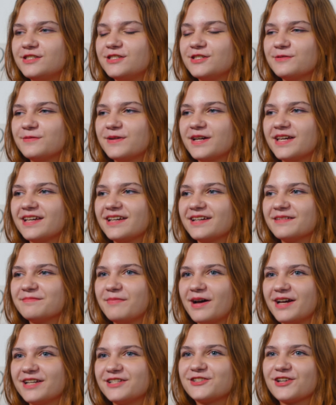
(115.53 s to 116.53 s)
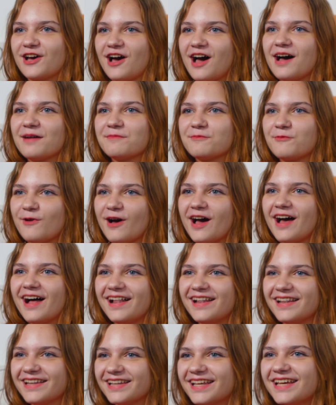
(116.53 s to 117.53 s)
doing my job
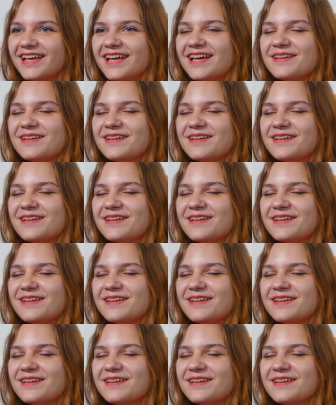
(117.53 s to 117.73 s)
well